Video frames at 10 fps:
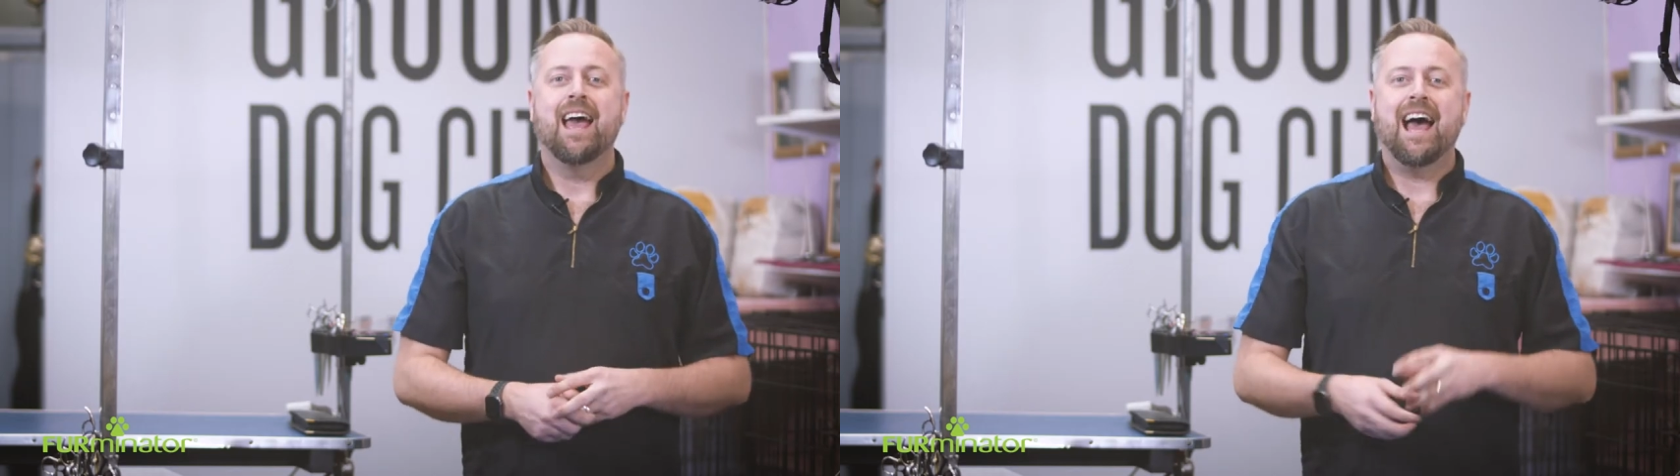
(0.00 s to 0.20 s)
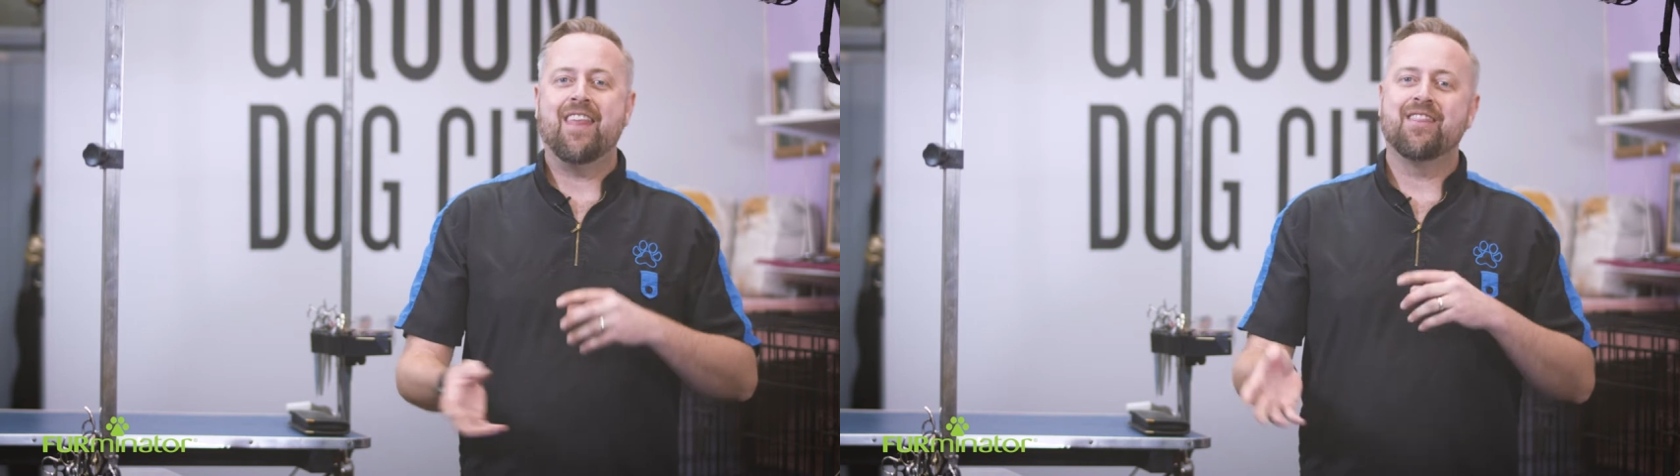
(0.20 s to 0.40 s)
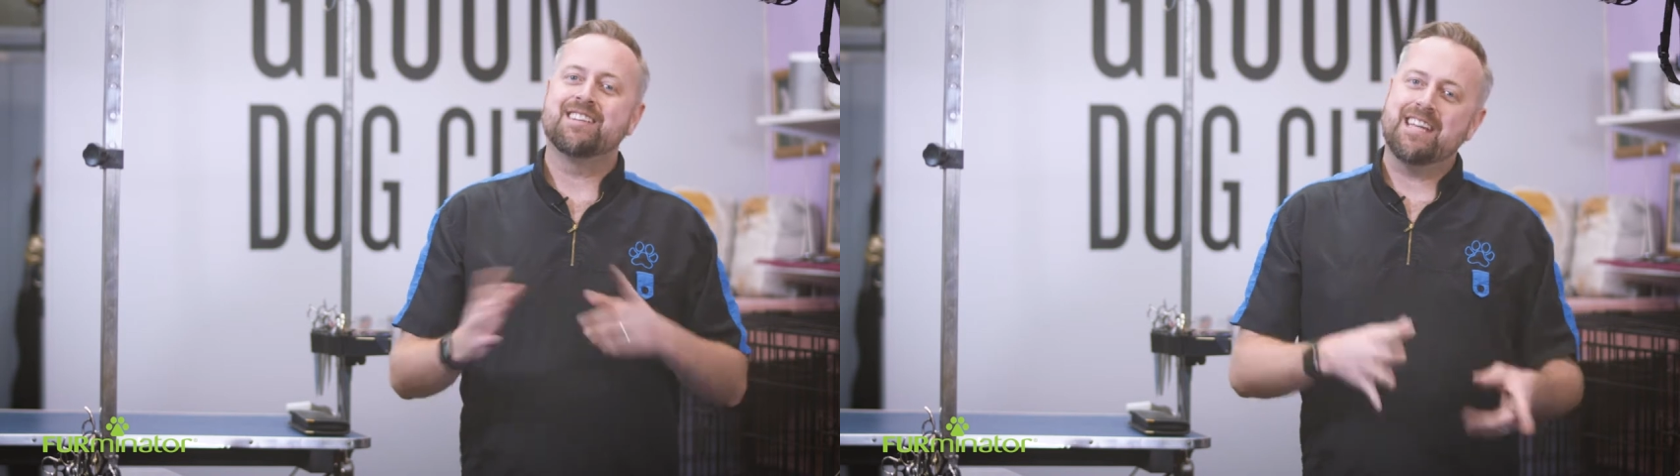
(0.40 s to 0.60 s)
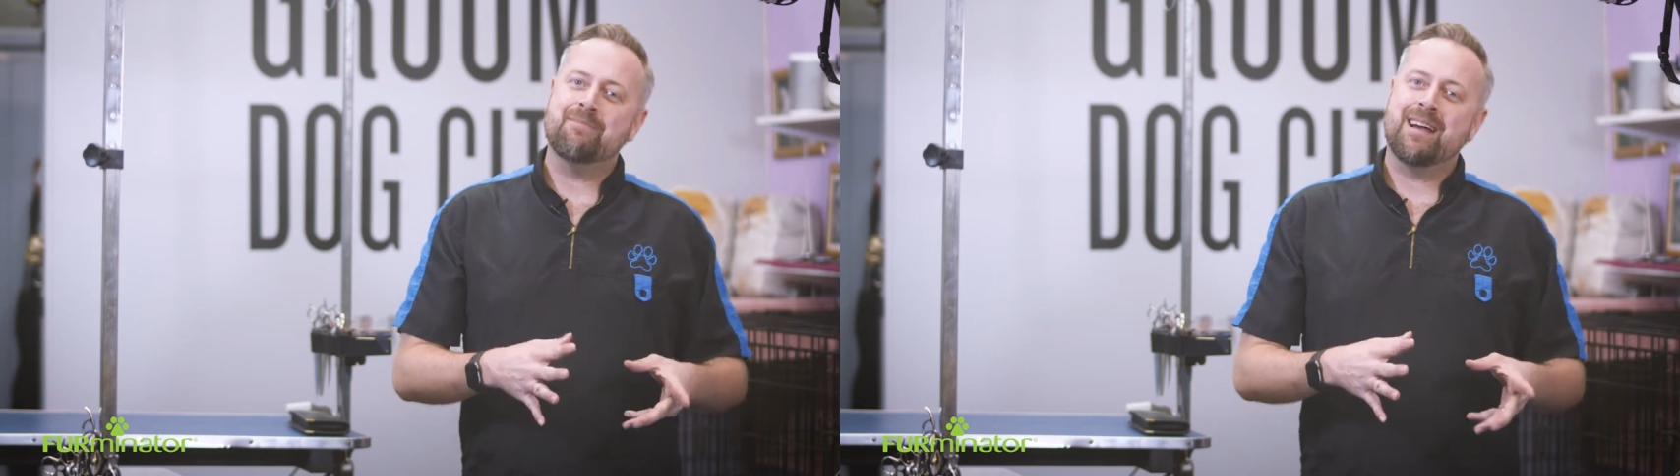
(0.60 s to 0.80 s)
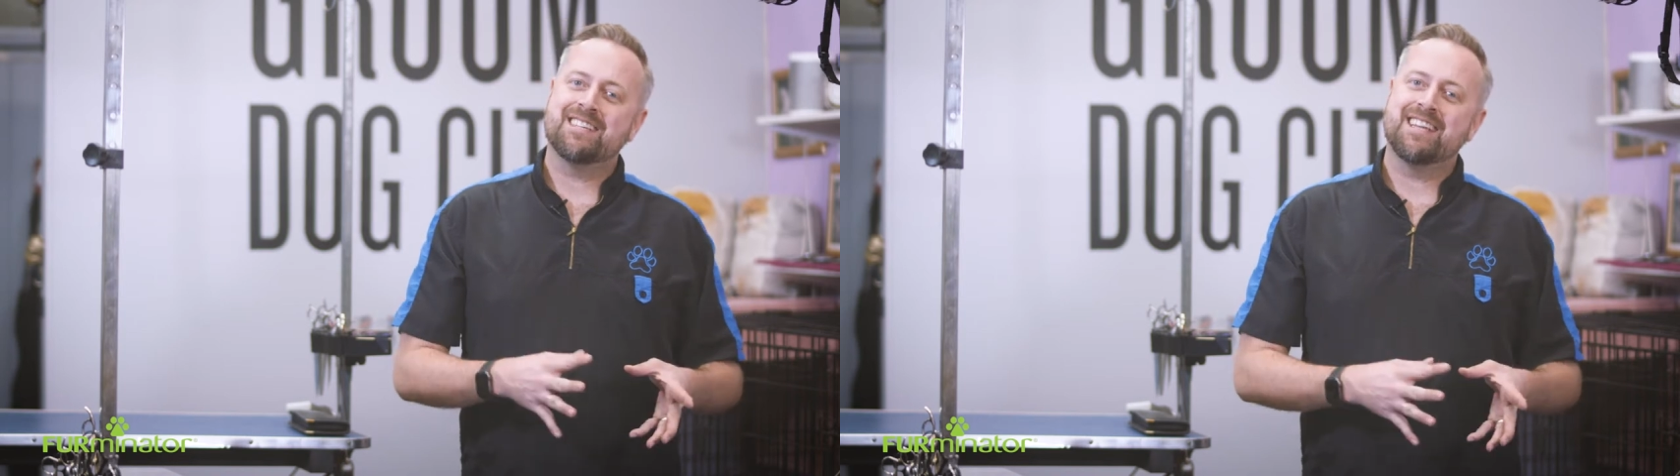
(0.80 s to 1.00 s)
and the
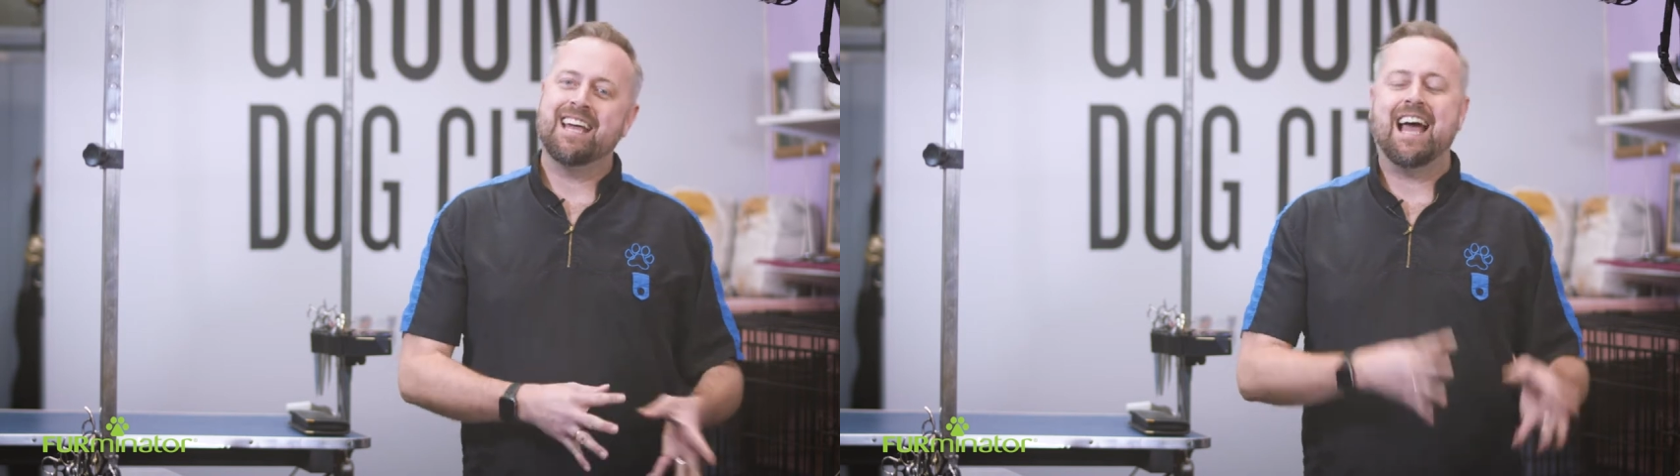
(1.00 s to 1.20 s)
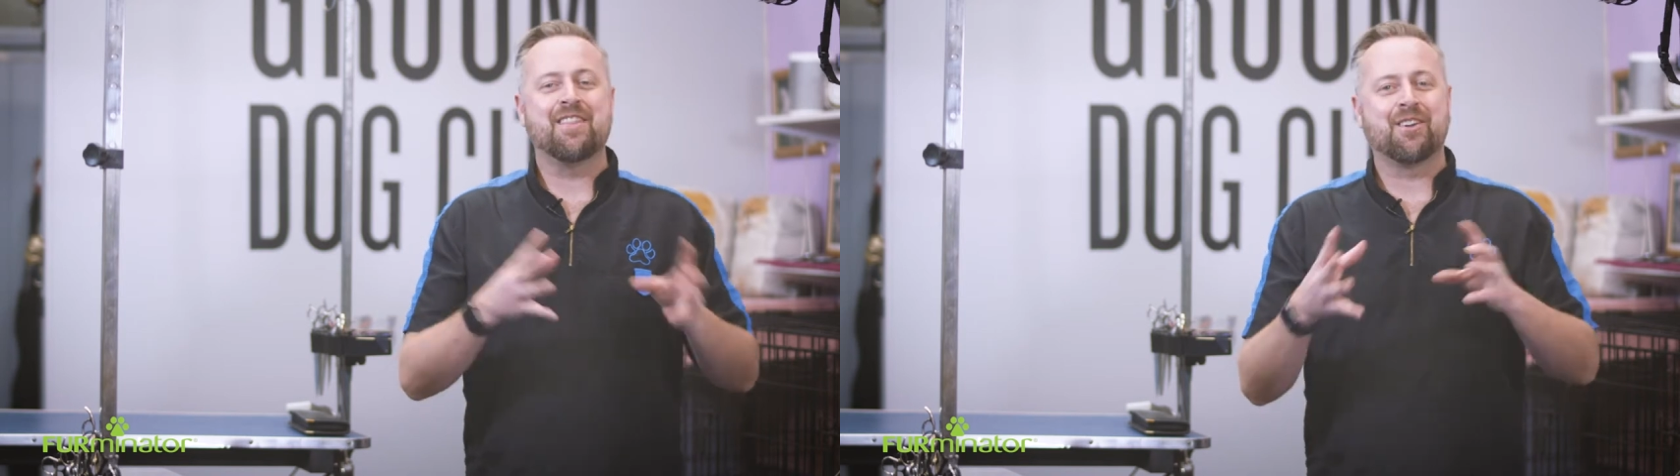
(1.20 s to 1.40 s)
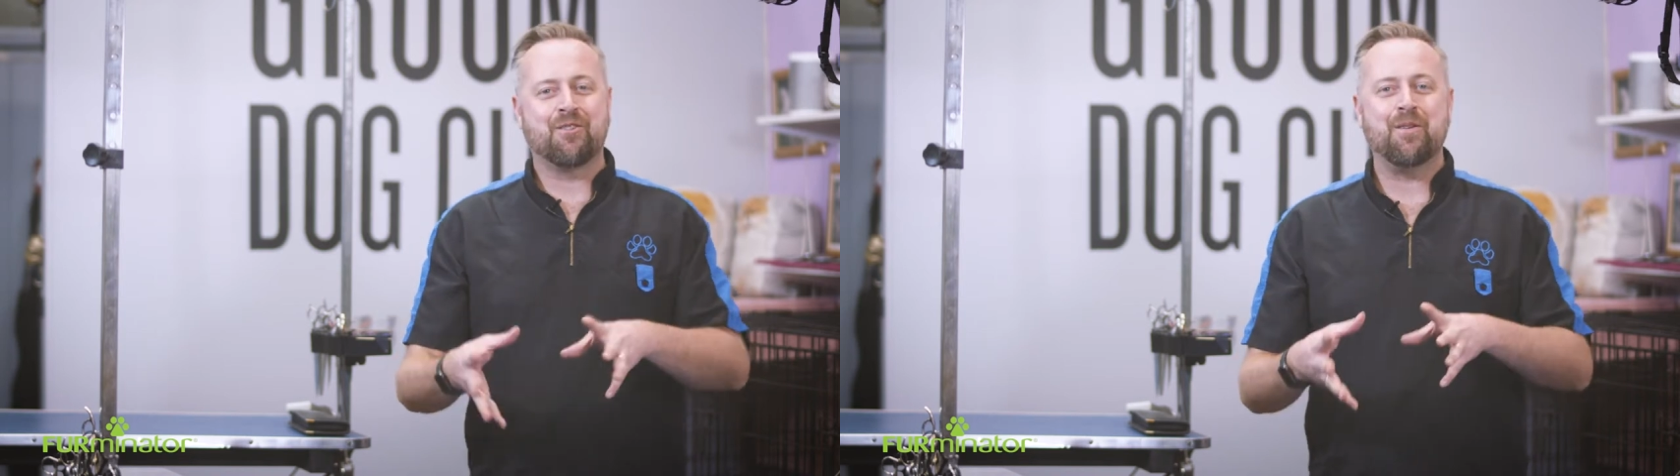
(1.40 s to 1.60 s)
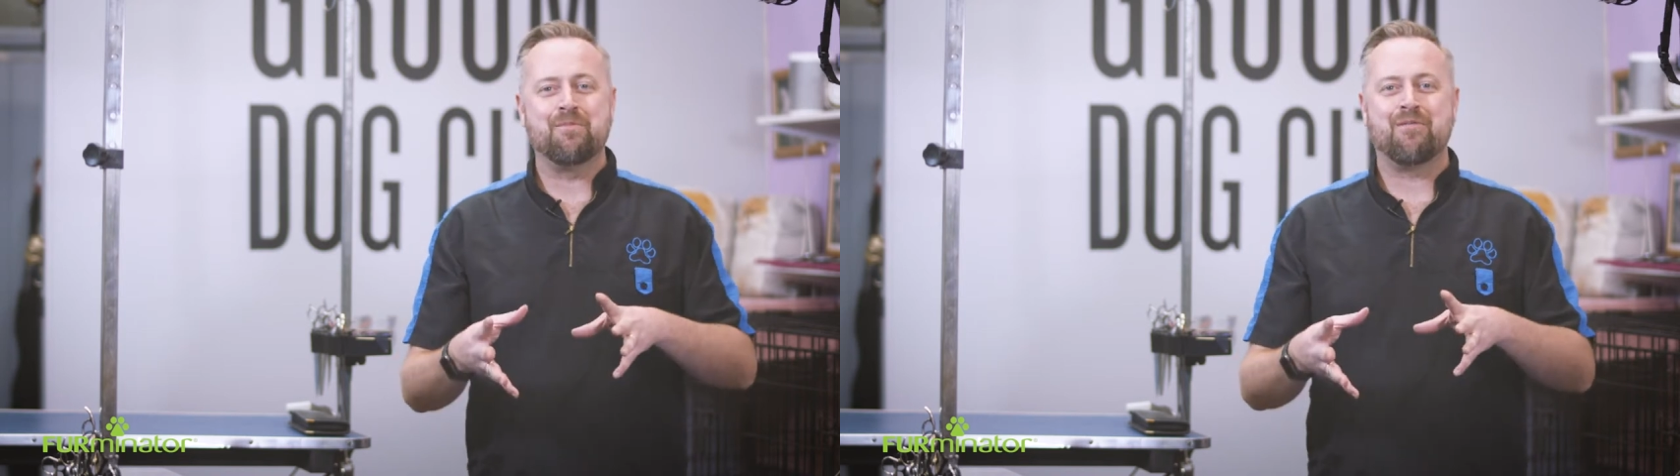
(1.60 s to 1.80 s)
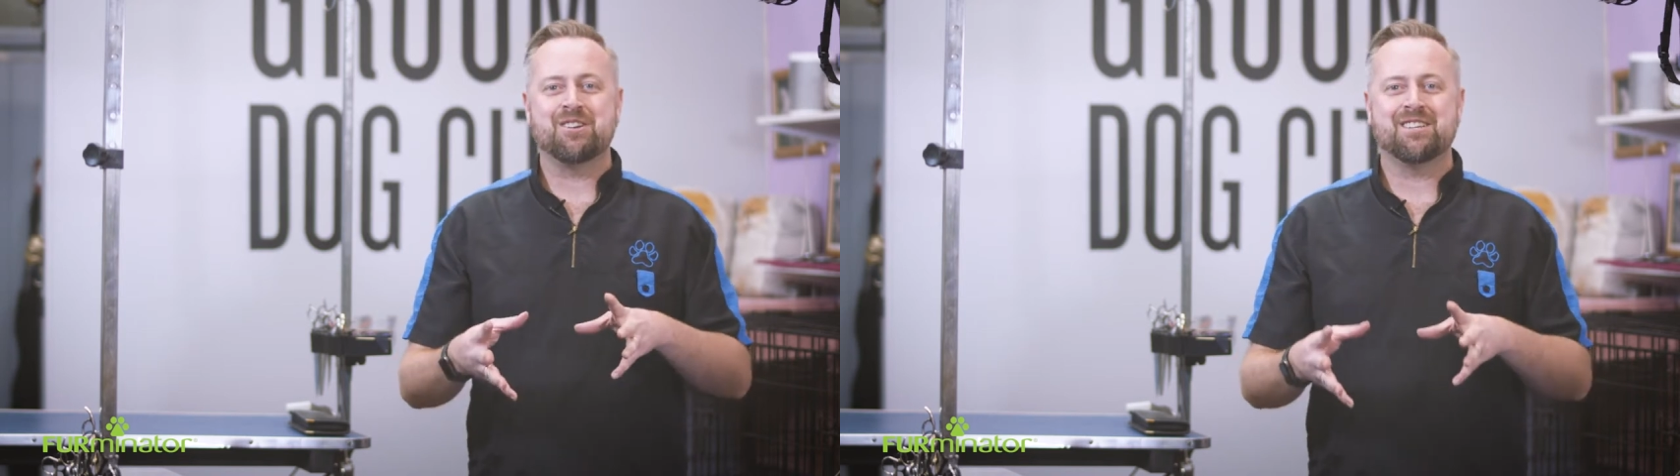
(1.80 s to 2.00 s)
dematting and the grooming
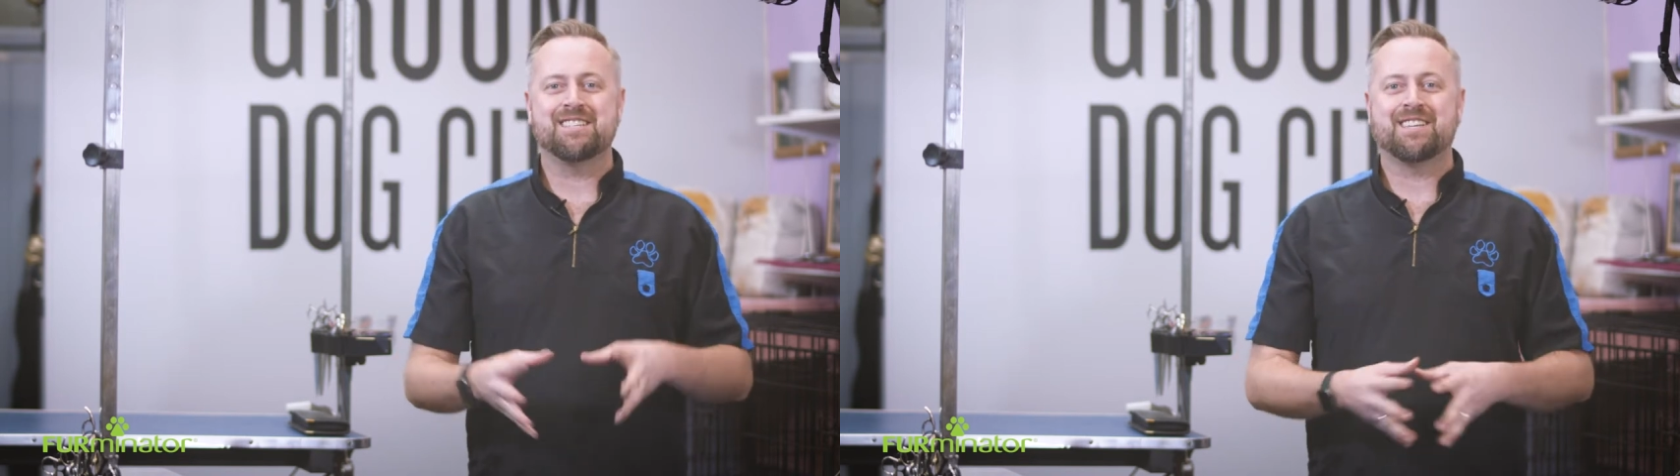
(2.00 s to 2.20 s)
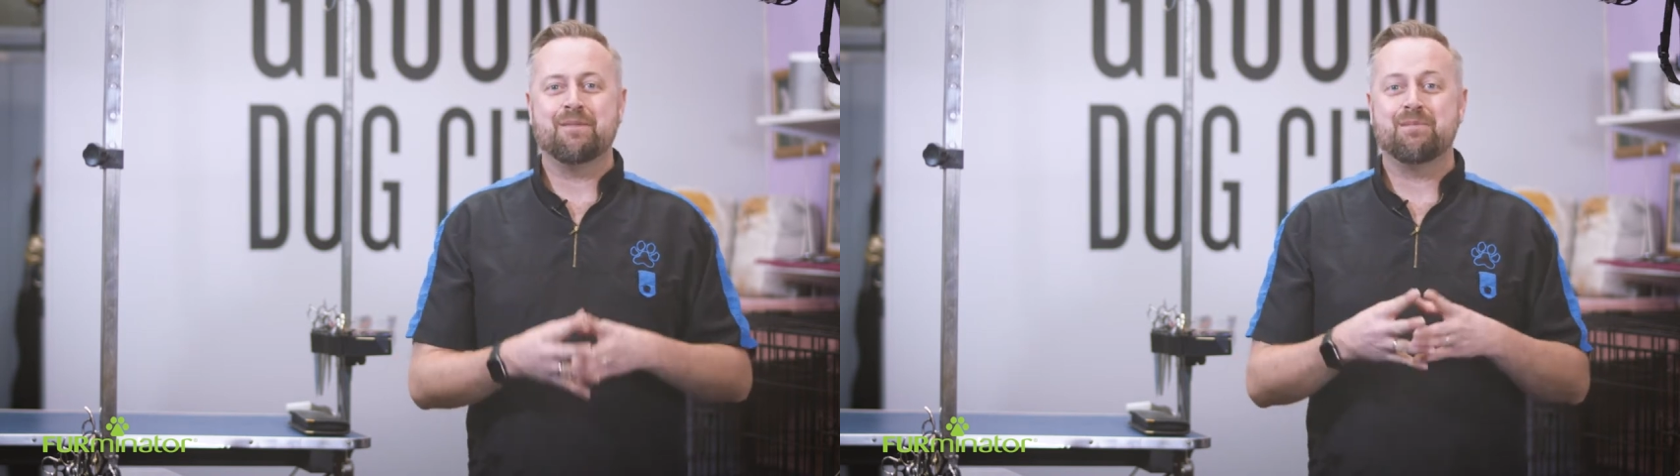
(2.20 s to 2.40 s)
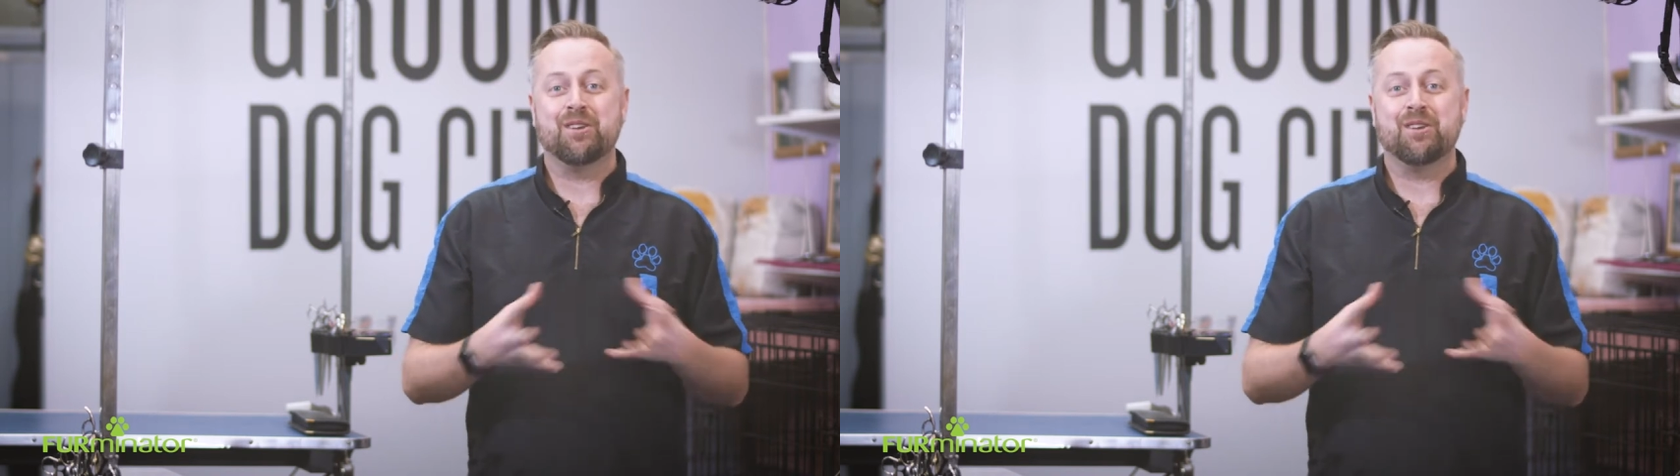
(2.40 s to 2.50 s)
brushes can be